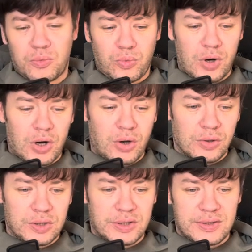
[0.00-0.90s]
work
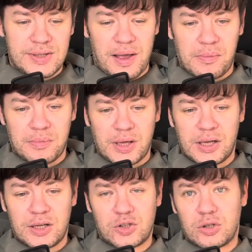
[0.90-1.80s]
on some
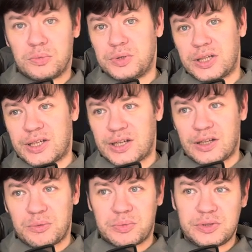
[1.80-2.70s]
top
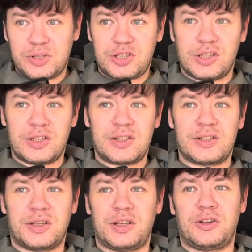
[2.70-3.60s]
technical positions.
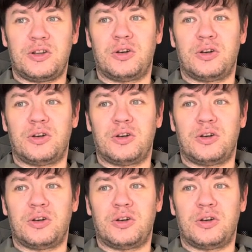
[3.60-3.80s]
That